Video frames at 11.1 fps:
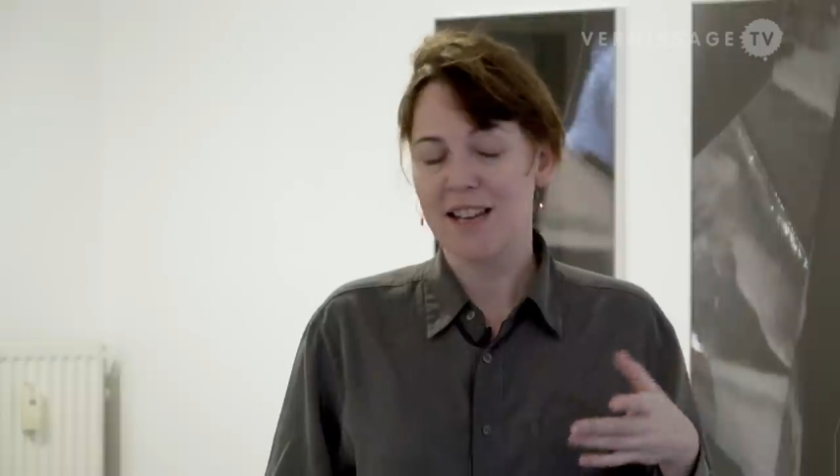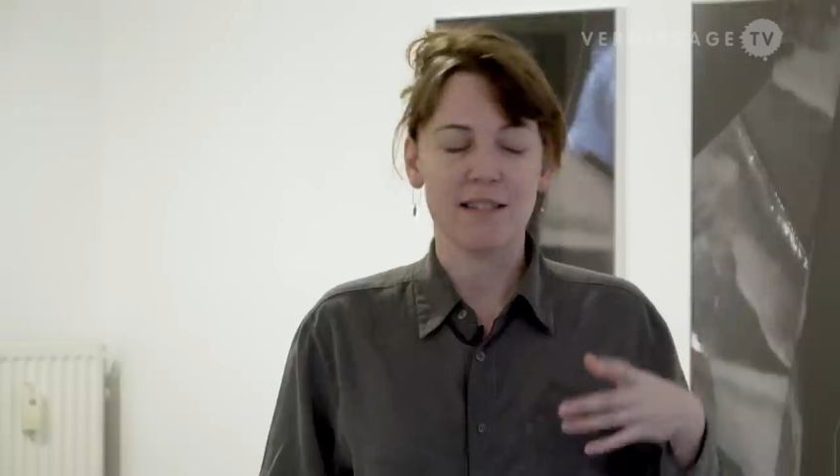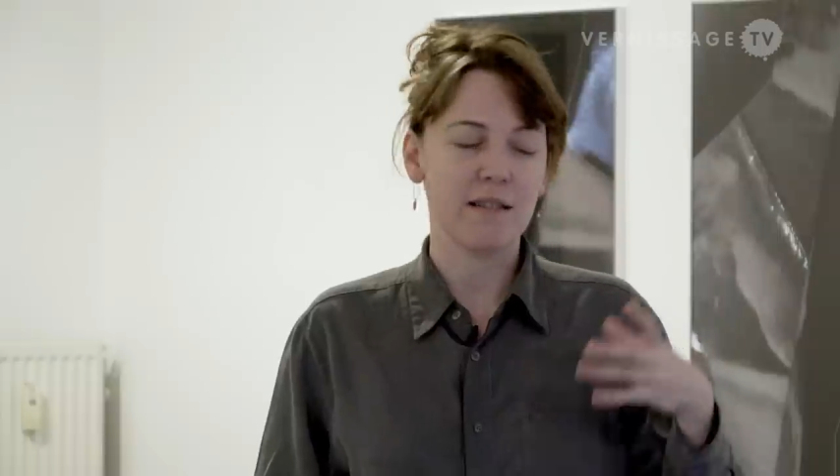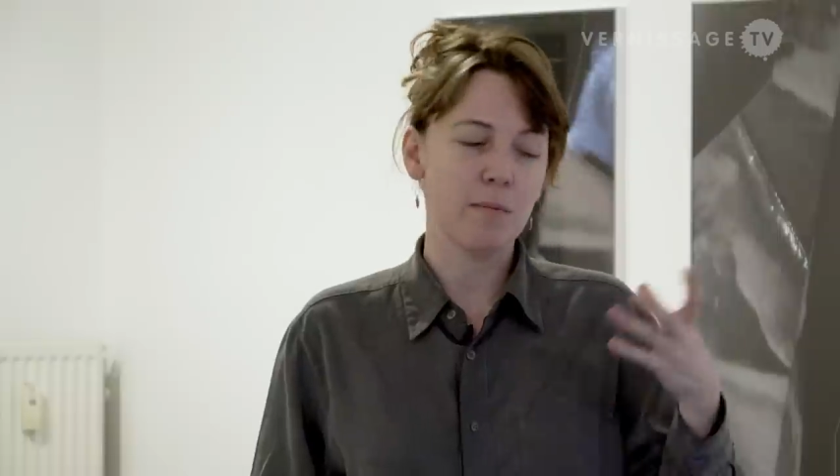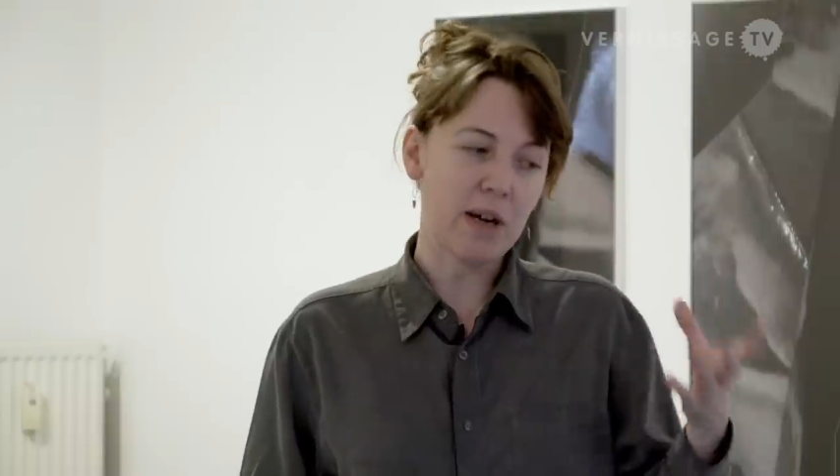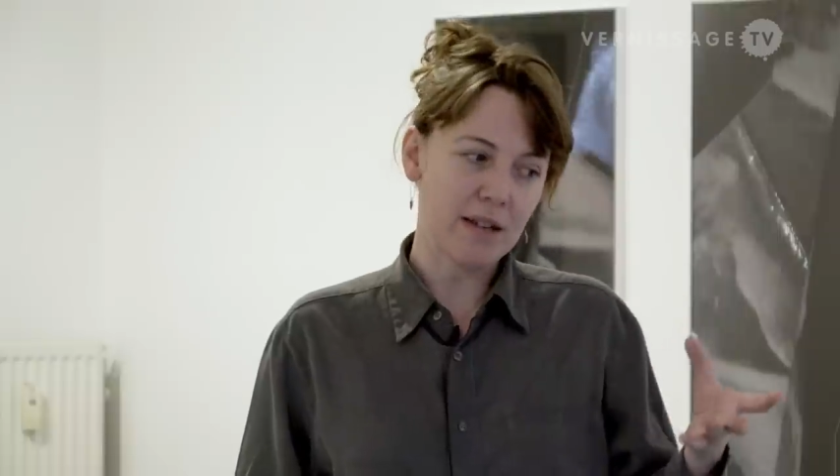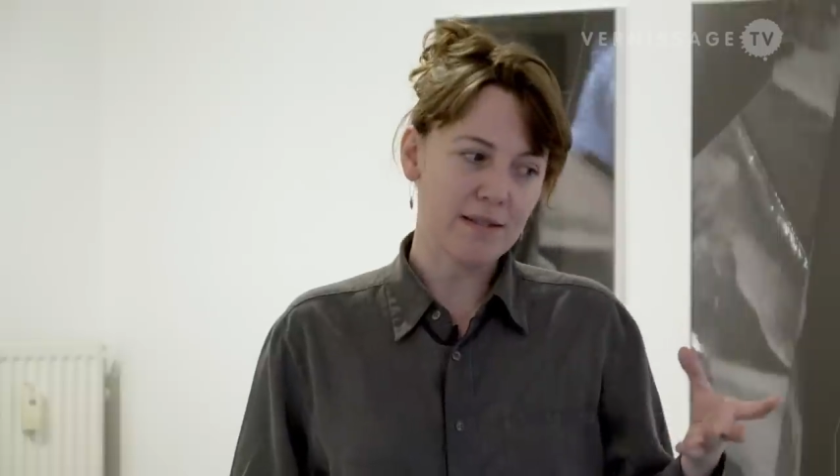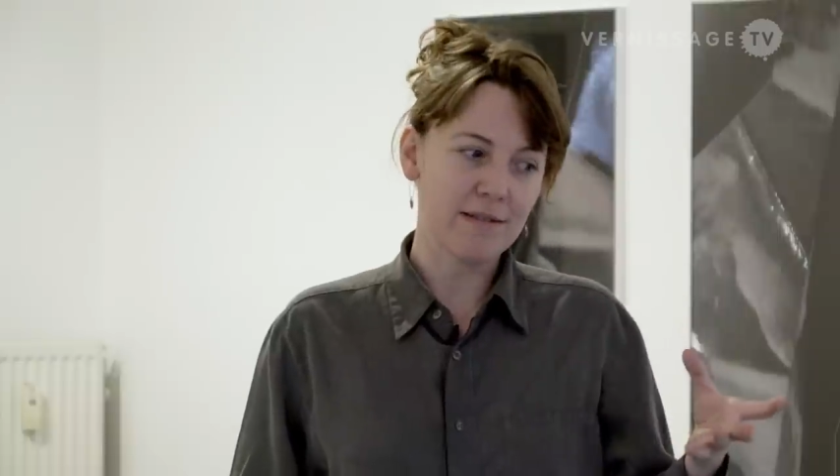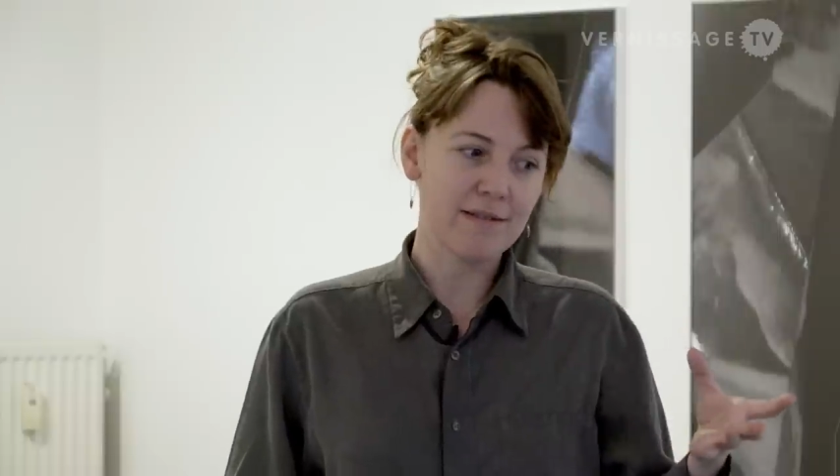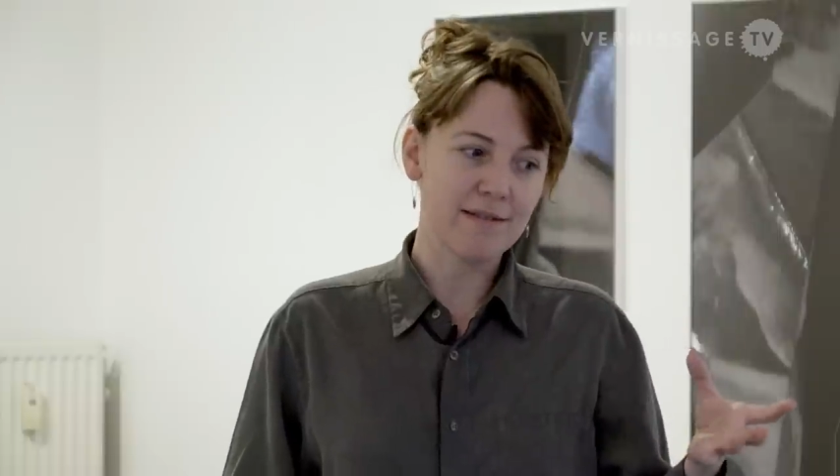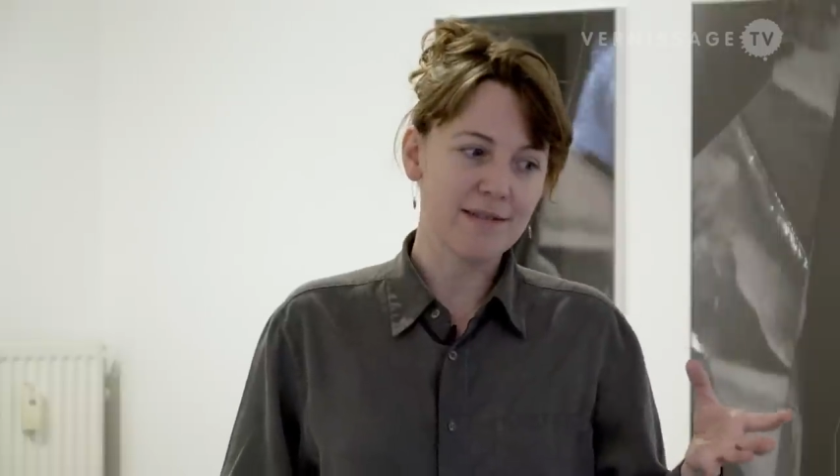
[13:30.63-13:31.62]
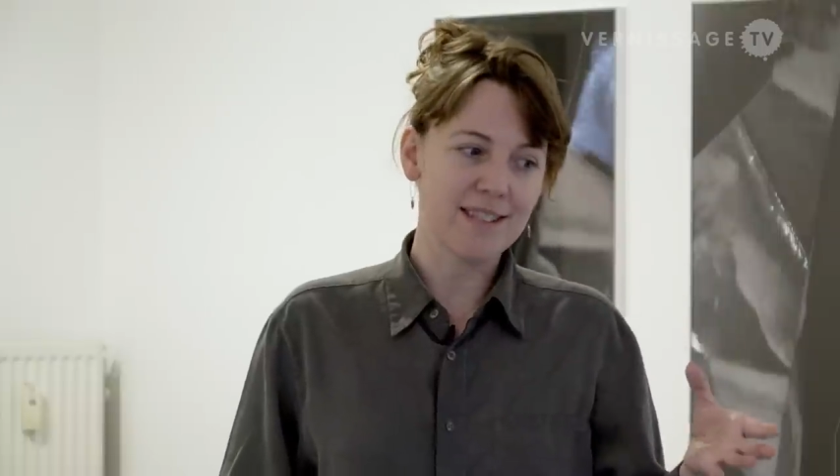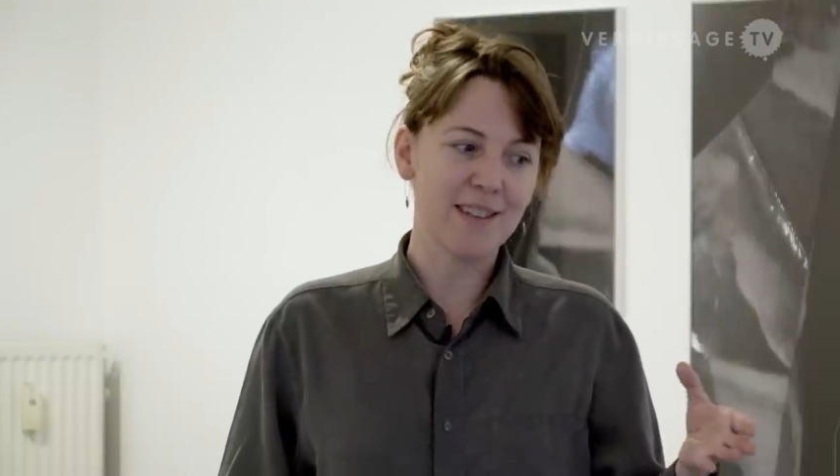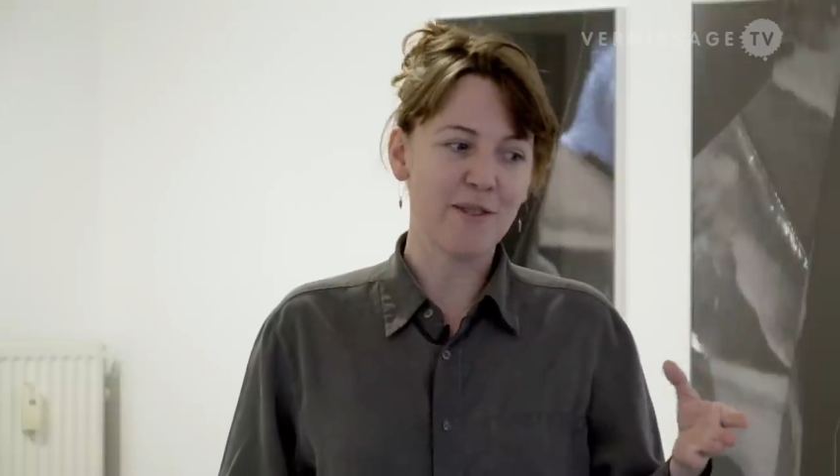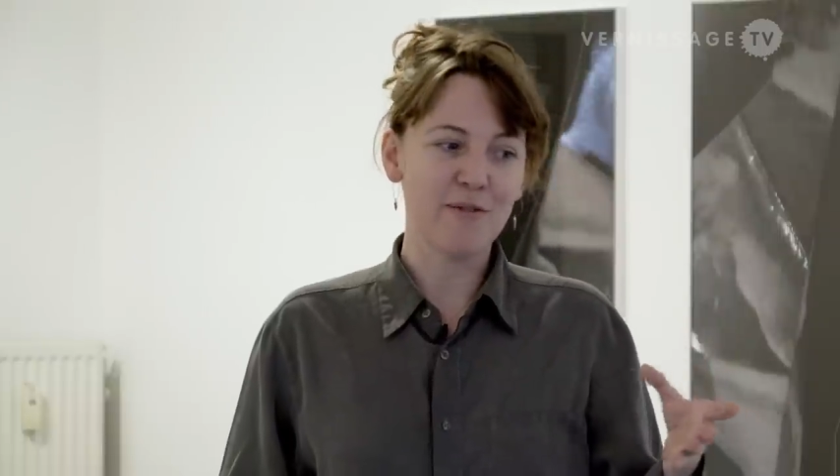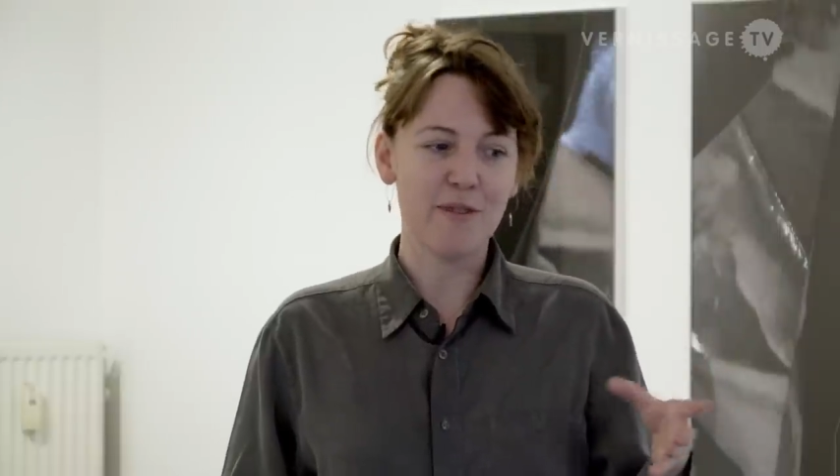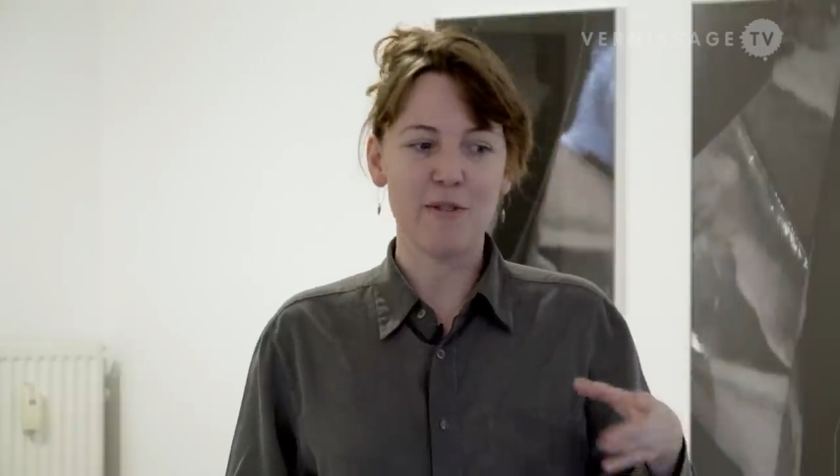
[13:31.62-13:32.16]
So the puddles
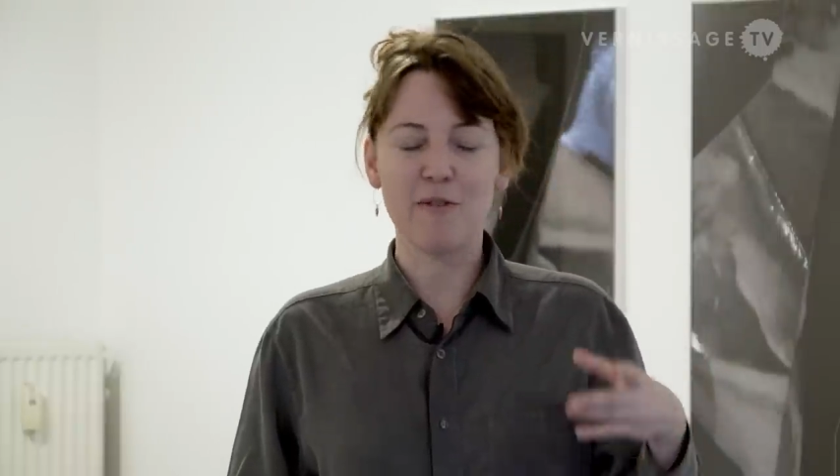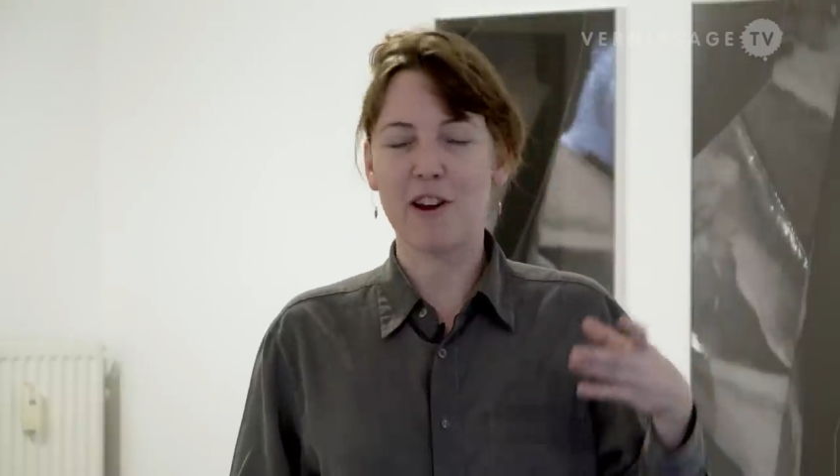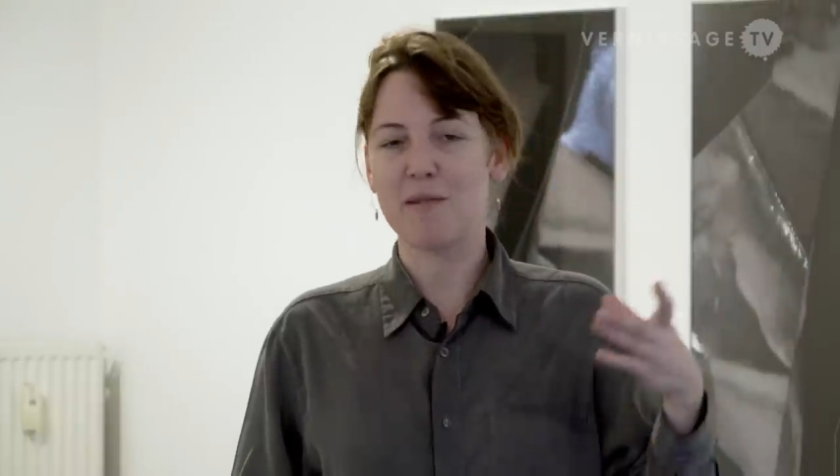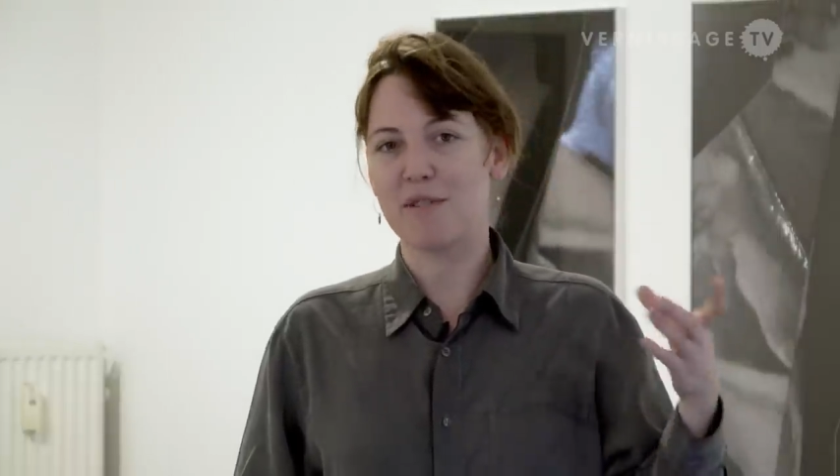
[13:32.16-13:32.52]
are very